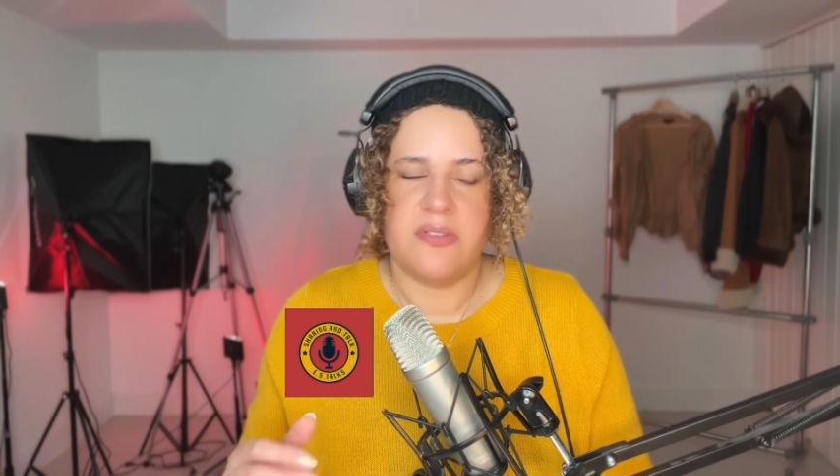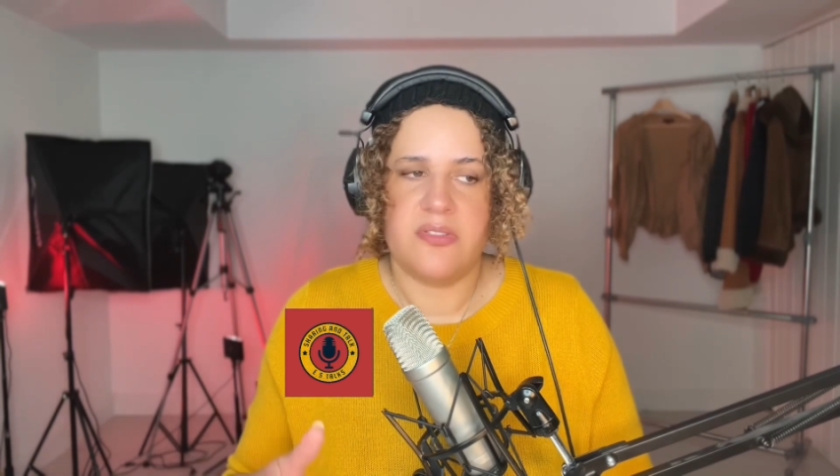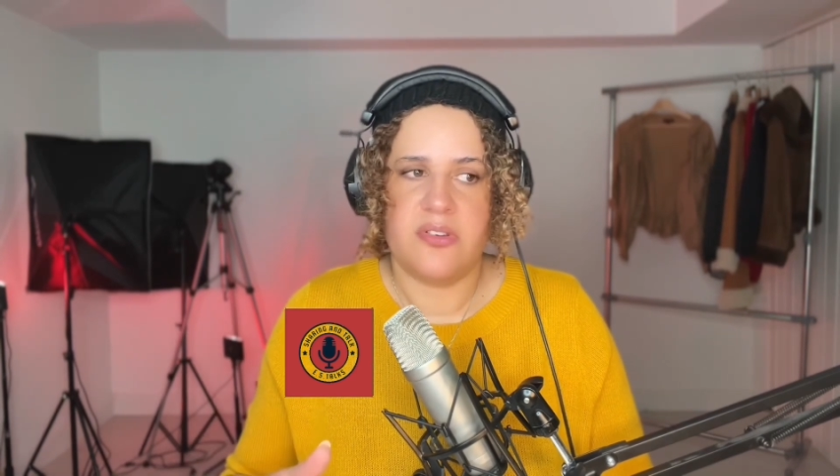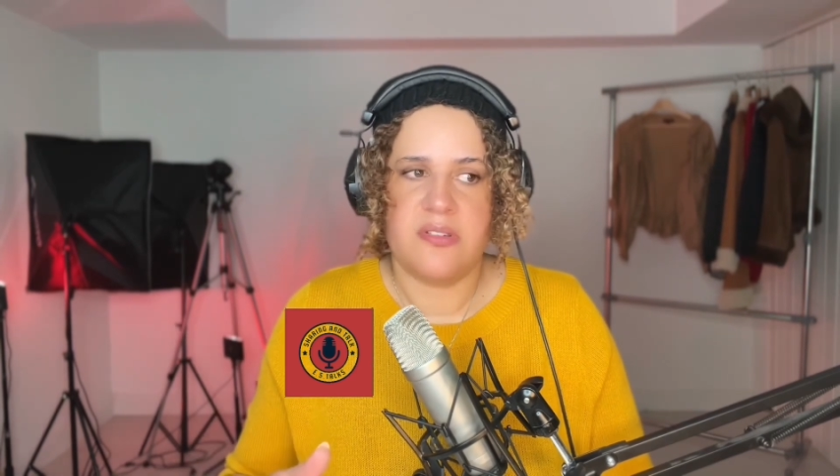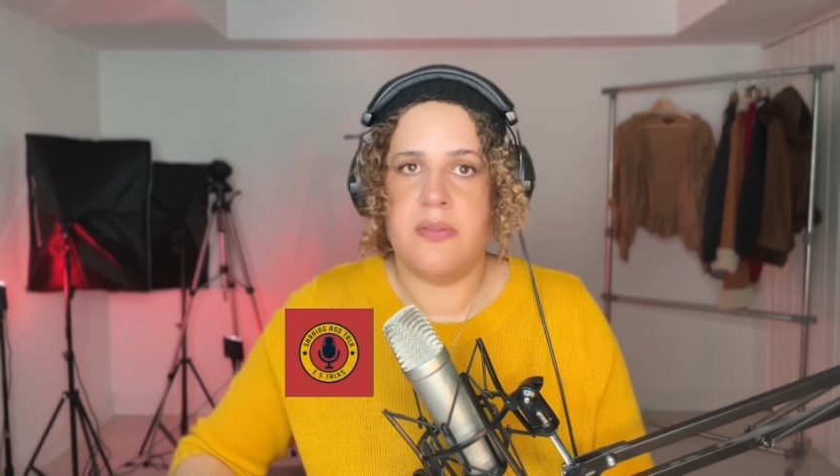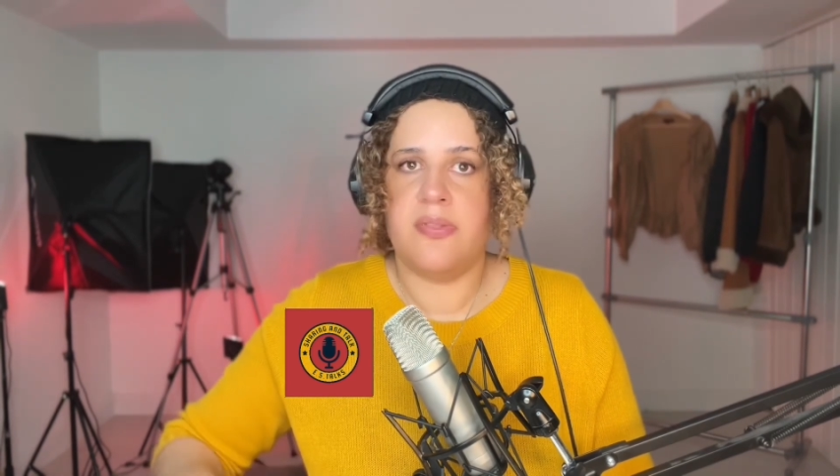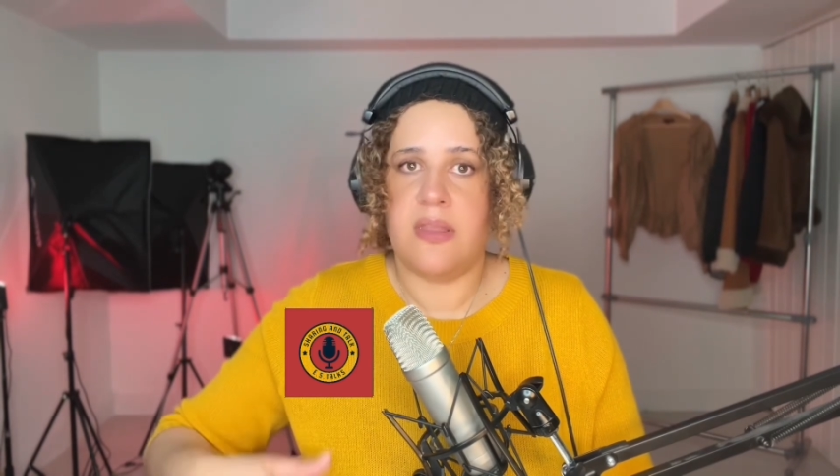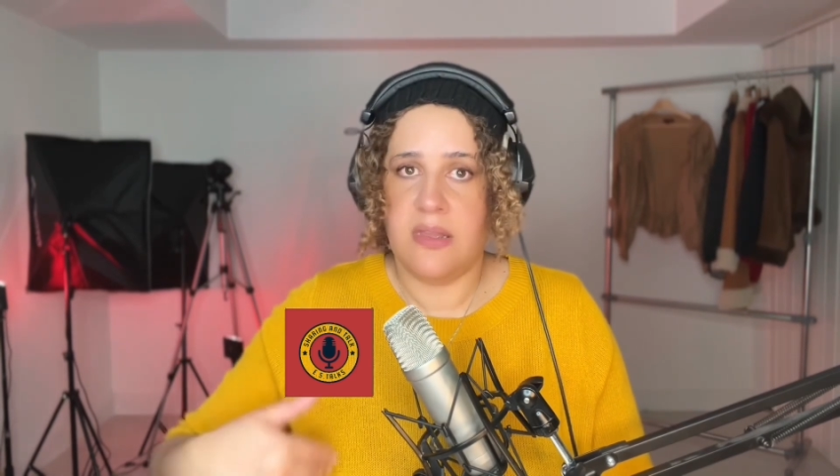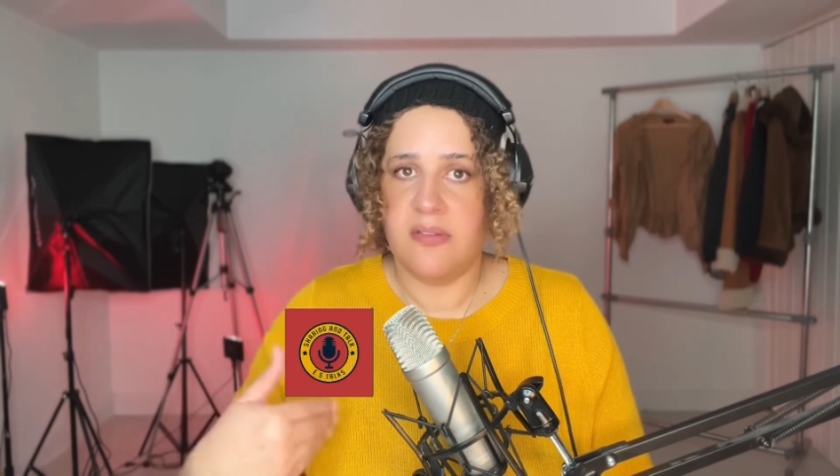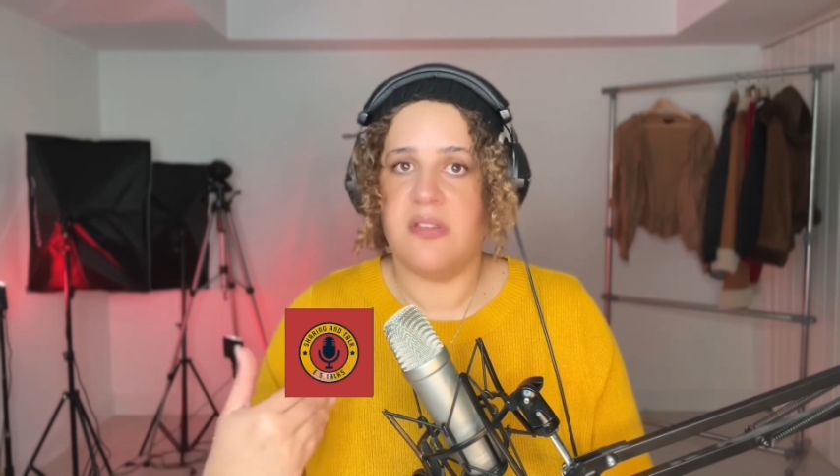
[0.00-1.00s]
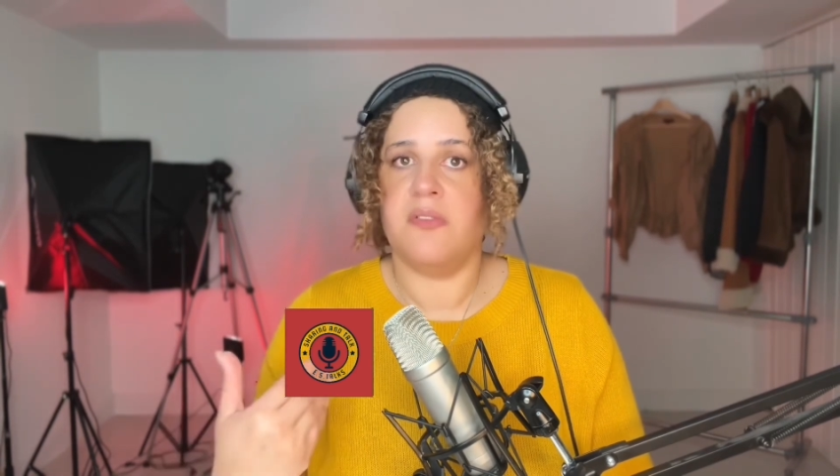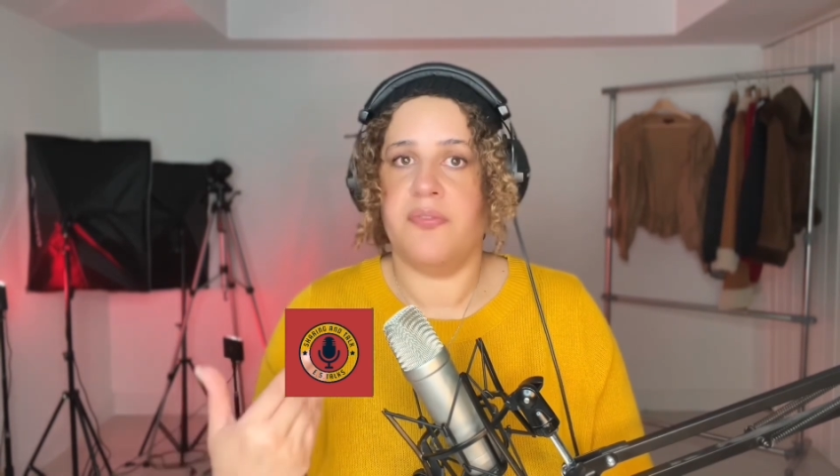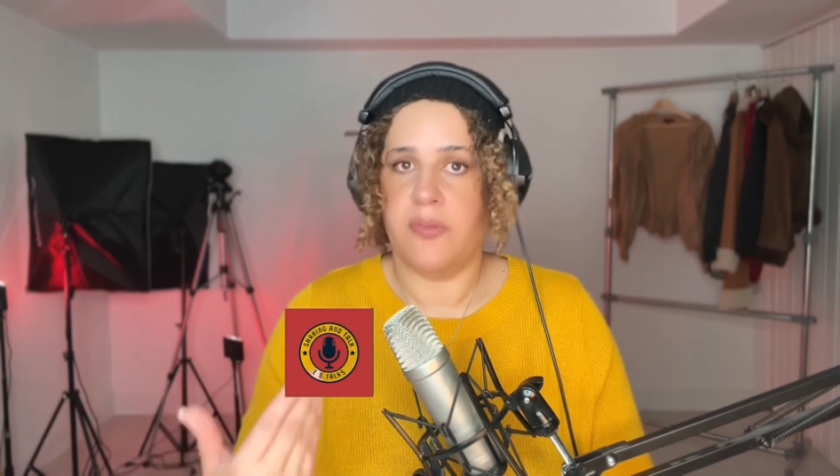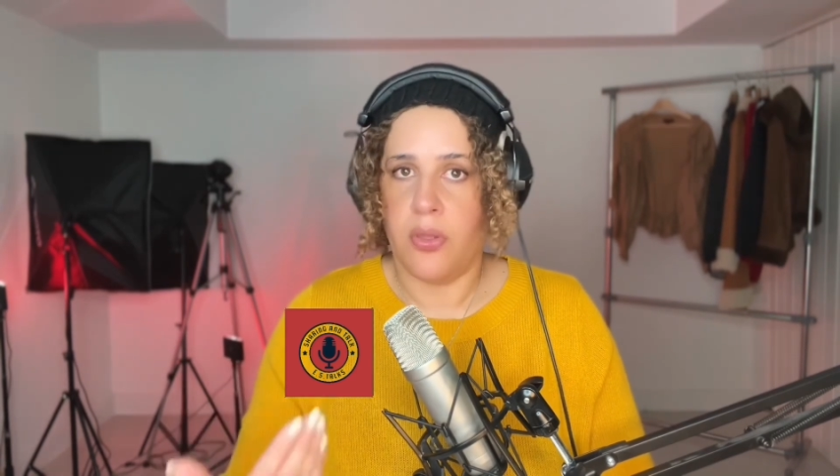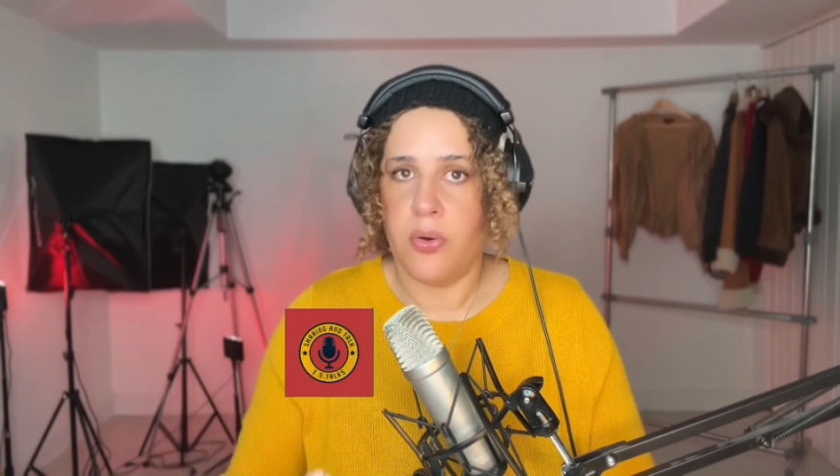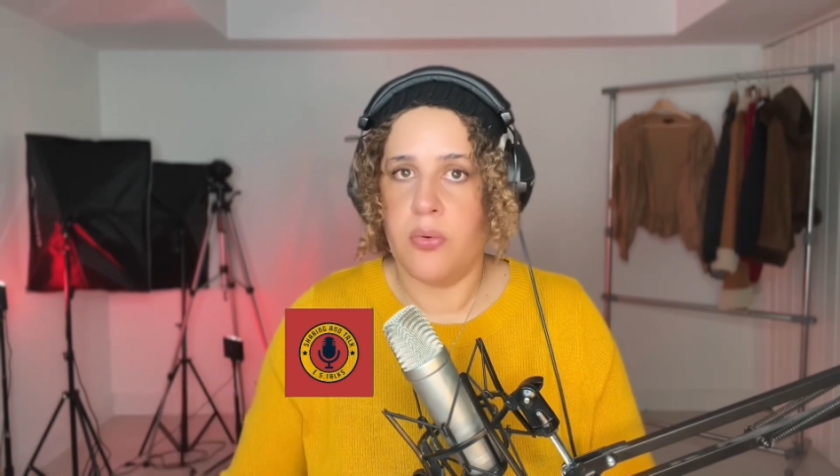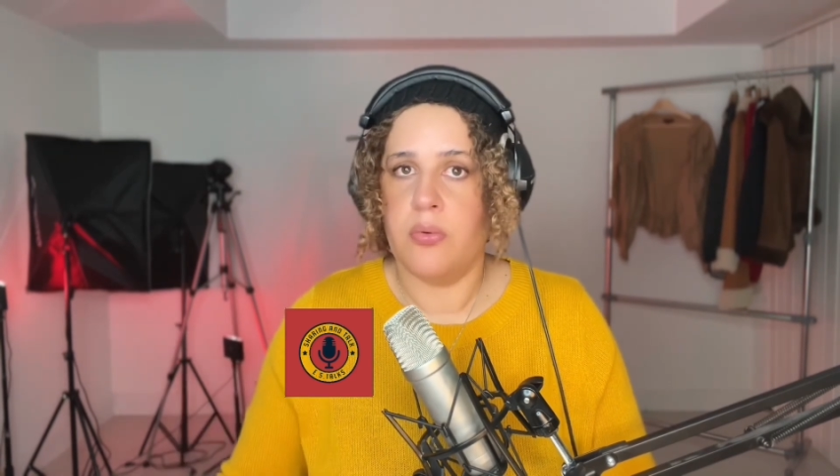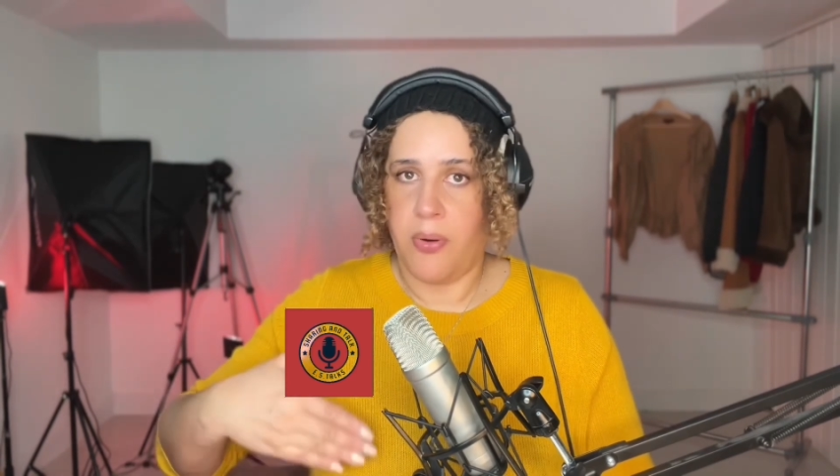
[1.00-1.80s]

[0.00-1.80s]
It's just the ease and flow